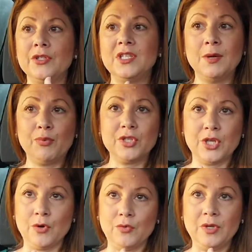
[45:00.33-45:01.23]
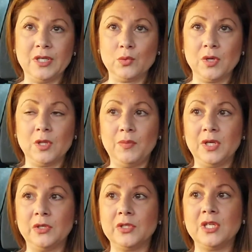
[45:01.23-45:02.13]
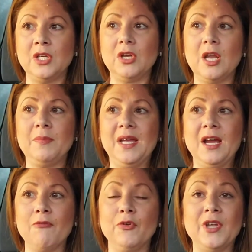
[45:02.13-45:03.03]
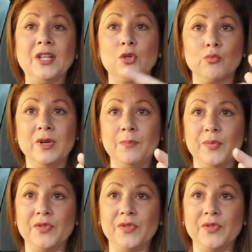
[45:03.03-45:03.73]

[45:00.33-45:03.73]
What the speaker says: Zipperazone is one of the pills, and you got to be careful not to rip